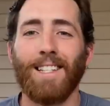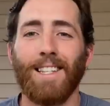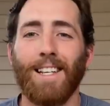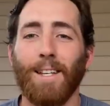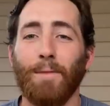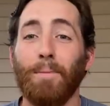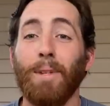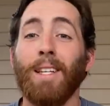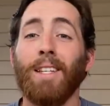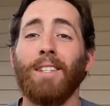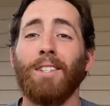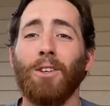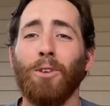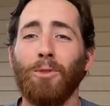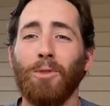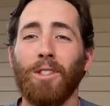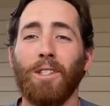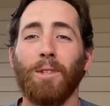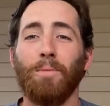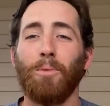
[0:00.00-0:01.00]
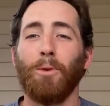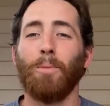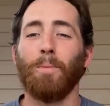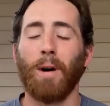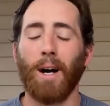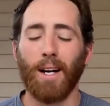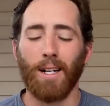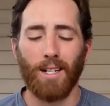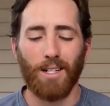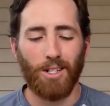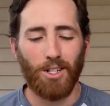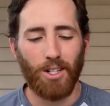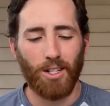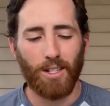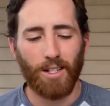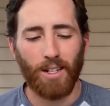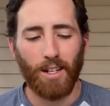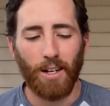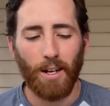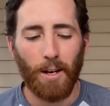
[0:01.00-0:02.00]
thing, being so simple-minded,
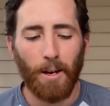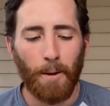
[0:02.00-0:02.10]
just